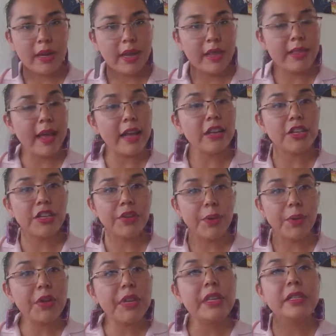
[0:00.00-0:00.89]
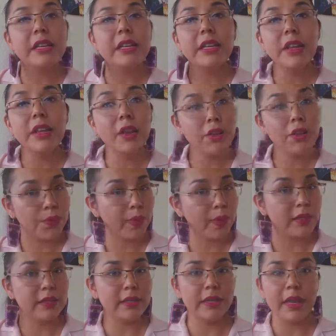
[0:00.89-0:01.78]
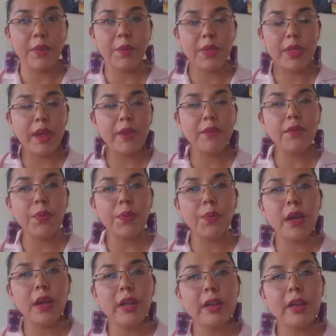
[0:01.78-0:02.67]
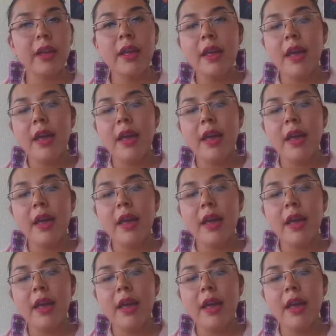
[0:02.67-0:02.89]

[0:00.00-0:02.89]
and that will continue to resonate with everyone